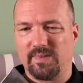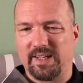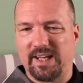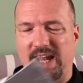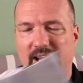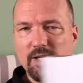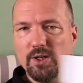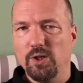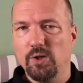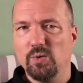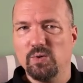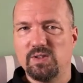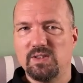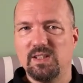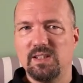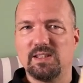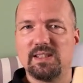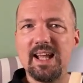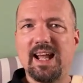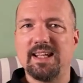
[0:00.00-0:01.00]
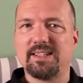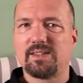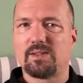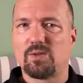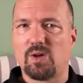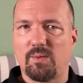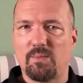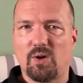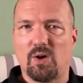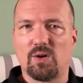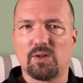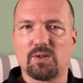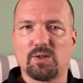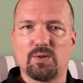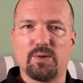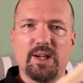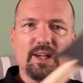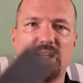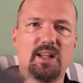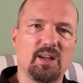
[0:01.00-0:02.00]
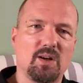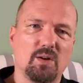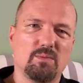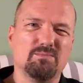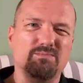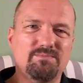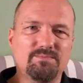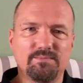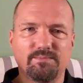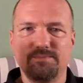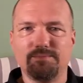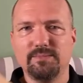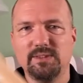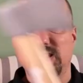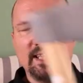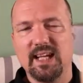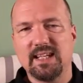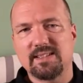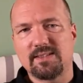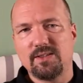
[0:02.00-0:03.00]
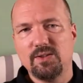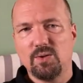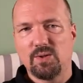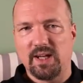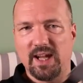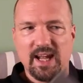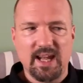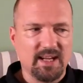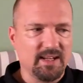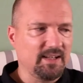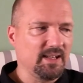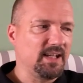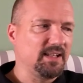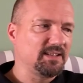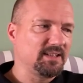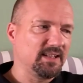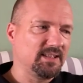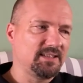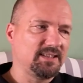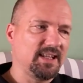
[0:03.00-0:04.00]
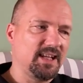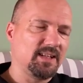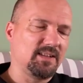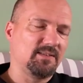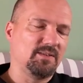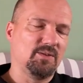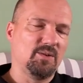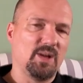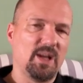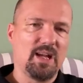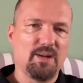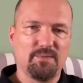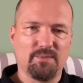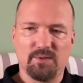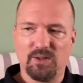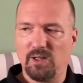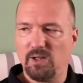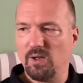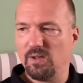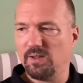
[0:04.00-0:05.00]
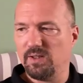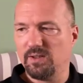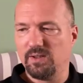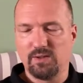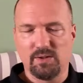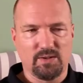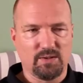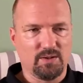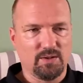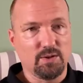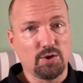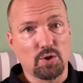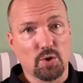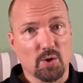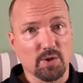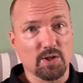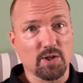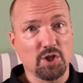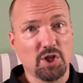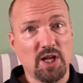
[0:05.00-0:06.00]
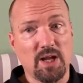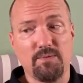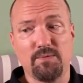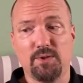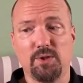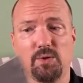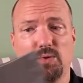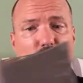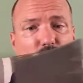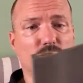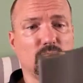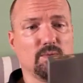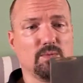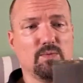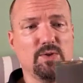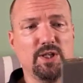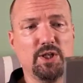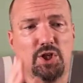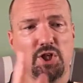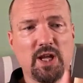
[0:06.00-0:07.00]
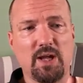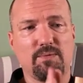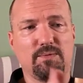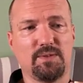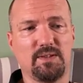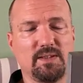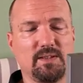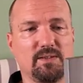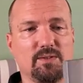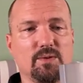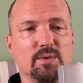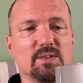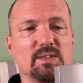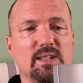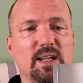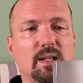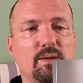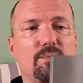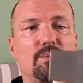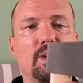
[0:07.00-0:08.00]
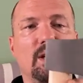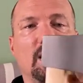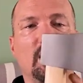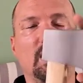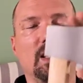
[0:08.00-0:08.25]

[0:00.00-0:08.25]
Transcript: can you use this as a tomahawk trainer? Mm, yes, you can. As I said, you have a, a shorter shaft. You could reshaft this yourself.